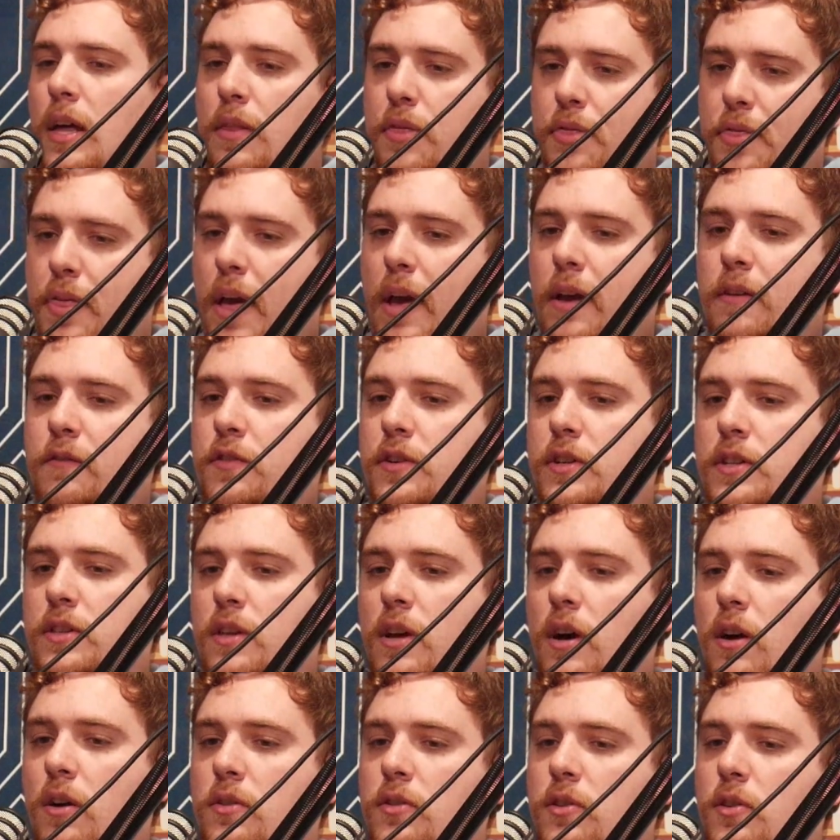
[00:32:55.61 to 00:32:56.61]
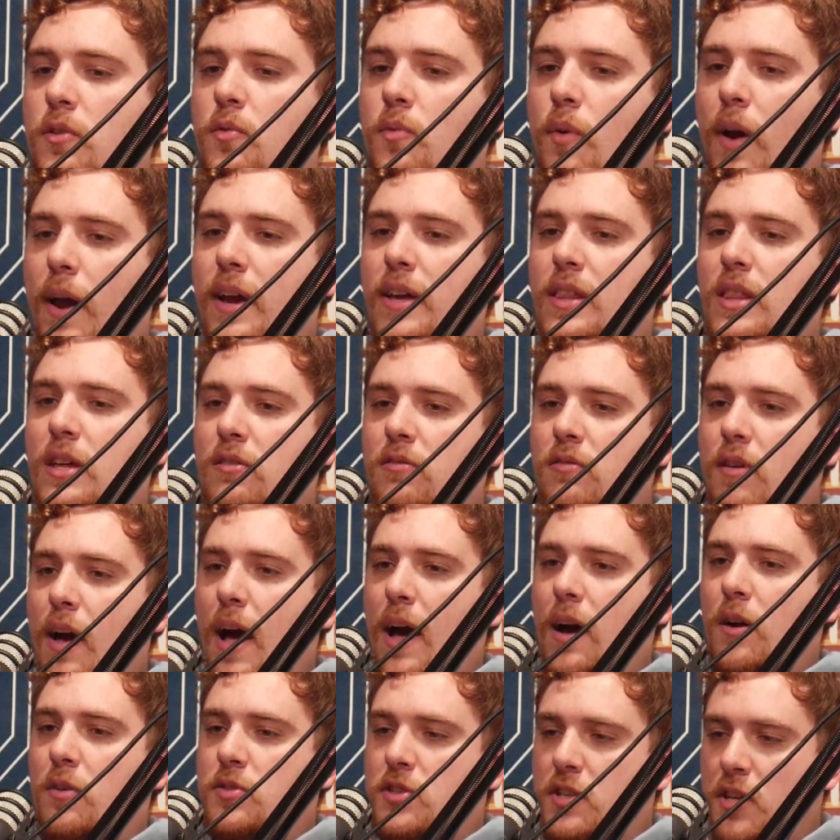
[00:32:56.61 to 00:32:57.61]
Thankfully, though, the writing
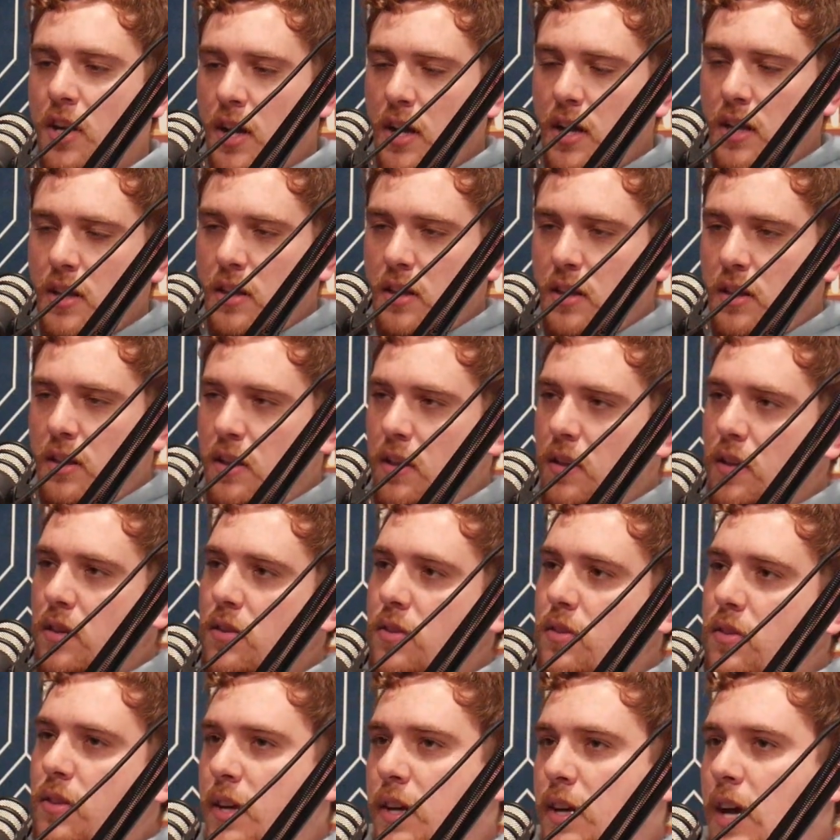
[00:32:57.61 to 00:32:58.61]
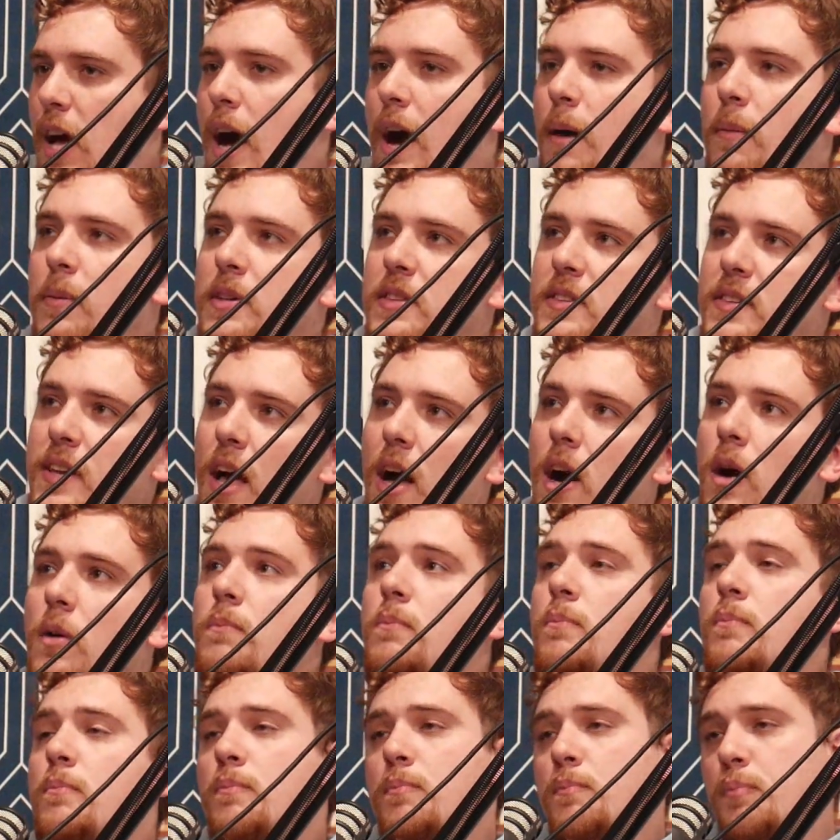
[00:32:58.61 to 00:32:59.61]
allows the comedy to help
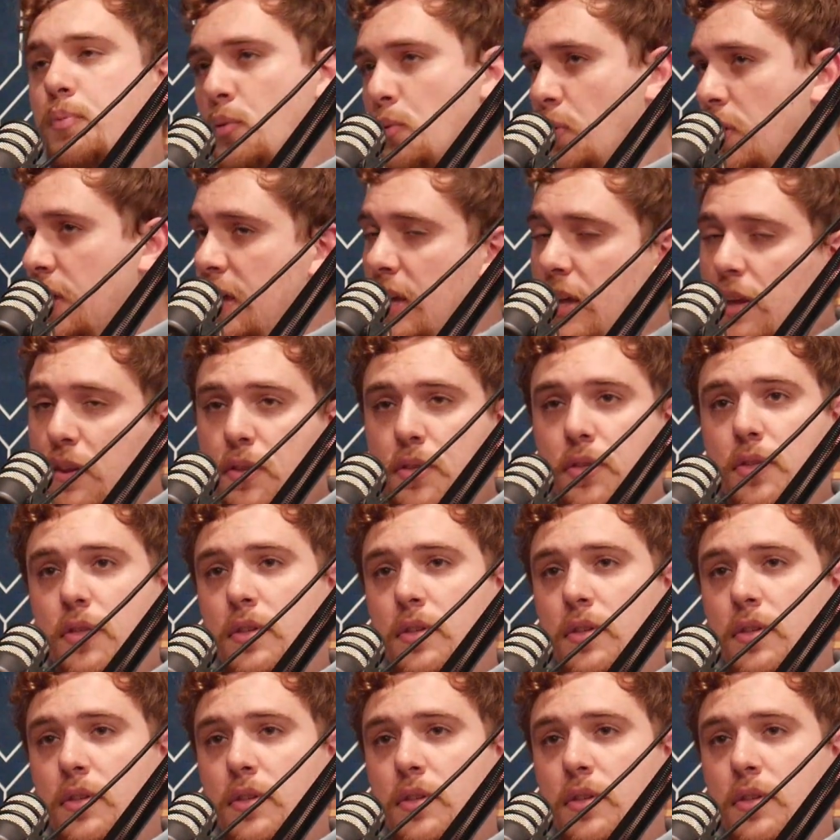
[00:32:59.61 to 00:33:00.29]
breathe